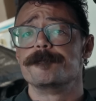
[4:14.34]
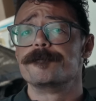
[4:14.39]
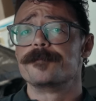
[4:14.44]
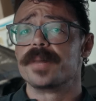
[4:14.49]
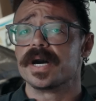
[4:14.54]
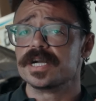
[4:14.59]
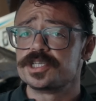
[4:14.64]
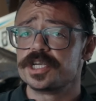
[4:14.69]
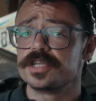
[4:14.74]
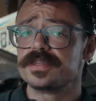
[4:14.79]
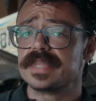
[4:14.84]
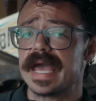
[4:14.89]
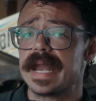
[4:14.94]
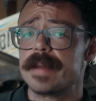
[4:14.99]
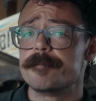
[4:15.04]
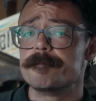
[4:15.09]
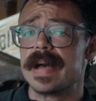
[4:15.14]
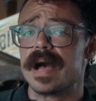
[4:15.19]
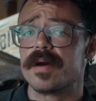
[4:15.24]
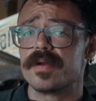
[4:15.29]
budget that
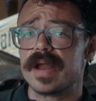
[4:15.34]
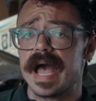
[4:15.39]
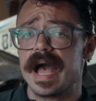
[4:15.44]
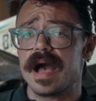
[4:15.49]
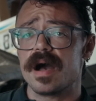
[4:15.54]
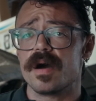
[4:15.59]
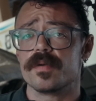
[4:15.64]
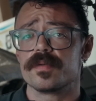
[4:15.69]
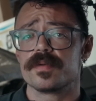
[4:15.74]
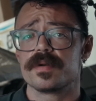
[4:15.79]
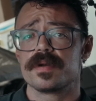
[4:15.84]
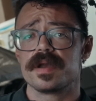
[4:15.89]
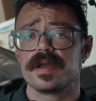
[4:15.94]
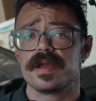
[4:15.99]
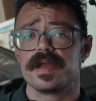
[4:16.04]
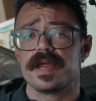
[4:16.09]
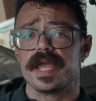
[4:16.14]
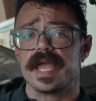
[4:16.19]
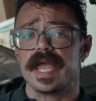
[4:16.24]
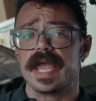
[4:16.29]
amount out,
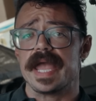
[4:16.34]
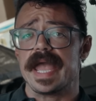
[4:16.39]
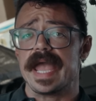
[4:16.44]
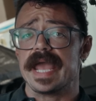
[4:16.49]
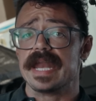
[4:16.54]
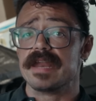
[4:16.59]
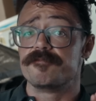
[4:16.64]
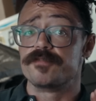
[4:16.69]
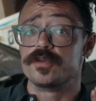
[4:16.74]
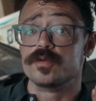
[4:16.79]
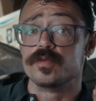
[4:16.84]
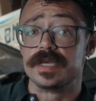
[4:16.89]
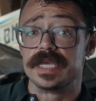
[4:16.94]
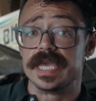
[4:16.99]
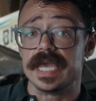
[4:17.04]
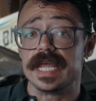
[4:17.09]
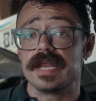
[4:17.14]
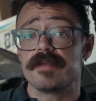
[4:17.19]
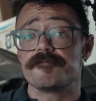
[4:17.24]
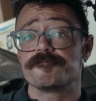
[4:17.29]
and if you
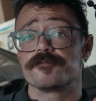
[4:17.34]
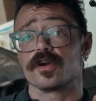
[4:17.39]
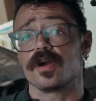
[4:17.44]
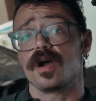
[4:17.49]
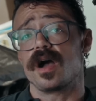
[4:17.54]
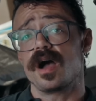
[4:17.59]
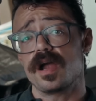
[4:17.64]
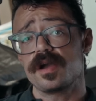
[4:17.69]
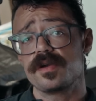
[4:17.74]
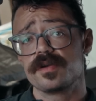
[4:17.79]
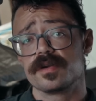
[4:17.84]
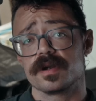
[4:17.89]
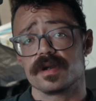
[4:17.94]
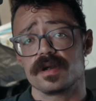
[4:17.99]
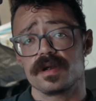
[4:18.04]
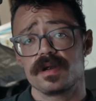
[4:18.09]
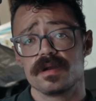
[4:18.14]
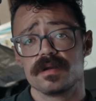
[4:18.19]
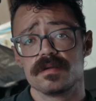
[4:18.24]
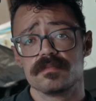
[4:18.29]
get it for
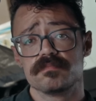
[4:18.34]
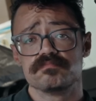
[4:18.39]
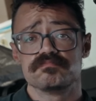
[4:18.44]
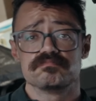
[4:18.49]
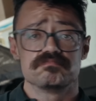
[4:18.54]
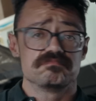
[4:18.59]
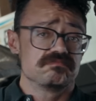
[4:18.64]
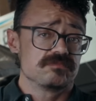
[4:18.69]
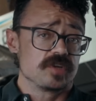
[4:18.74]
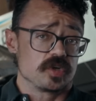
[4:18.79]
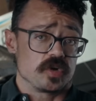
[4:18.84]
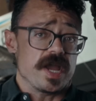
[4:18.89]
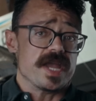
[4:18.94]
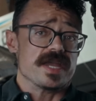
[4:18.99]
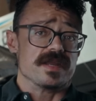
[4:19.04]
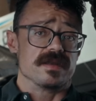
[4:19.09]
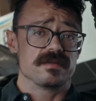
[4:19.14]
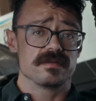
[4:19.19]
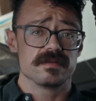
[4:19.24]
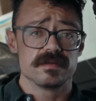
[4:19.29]
under, great.